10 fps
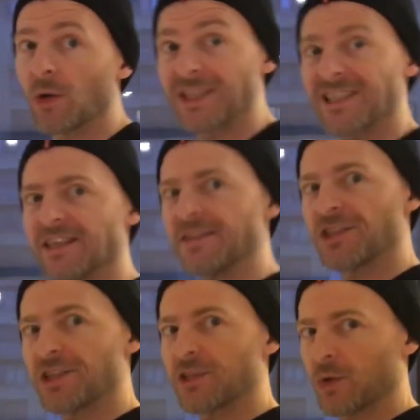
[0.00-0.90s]
which is in
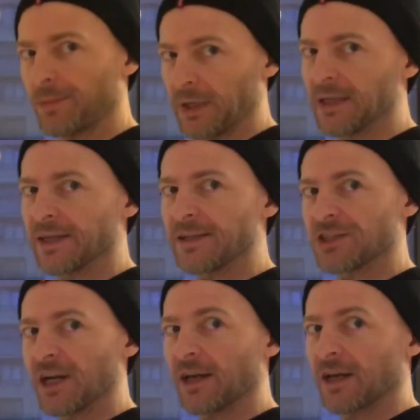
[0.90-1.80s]
addition to it being
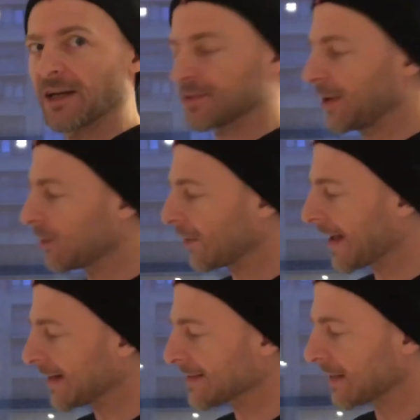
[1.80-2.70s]
ketogenic, and I'll explain what
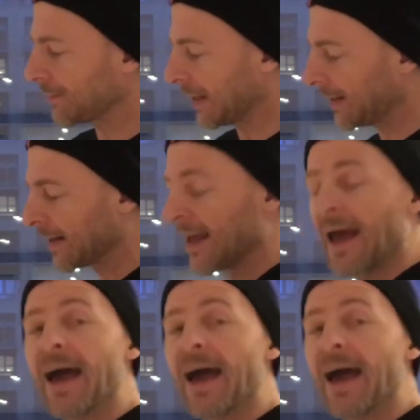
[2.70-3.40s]
that is in a minute.